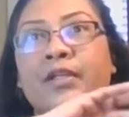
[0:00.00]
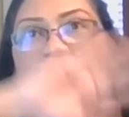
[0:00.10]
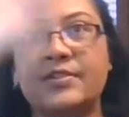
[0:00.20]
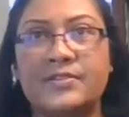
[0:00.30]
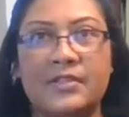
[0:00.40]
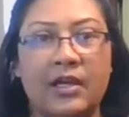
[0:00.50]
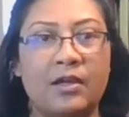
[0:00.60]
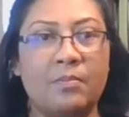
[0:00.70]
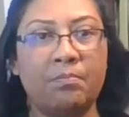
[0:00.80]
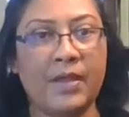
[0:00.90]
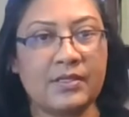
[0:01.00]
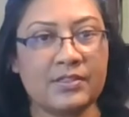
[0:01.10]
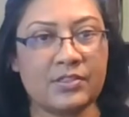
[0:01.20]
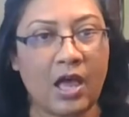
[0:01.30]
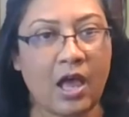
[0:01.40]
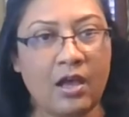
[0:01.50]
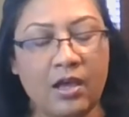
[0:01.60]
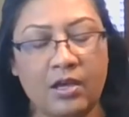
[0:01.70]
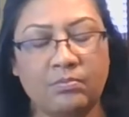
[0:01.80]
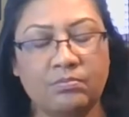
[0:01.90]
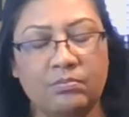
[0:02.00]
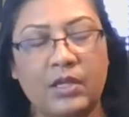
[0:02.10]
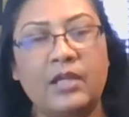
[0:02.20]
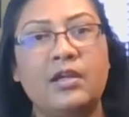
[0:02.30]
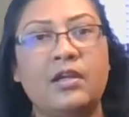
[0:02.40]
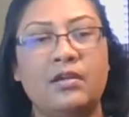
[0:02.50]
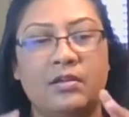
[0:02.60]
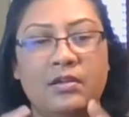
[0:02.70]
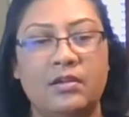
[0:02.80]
Let's uh, paint this uh, color,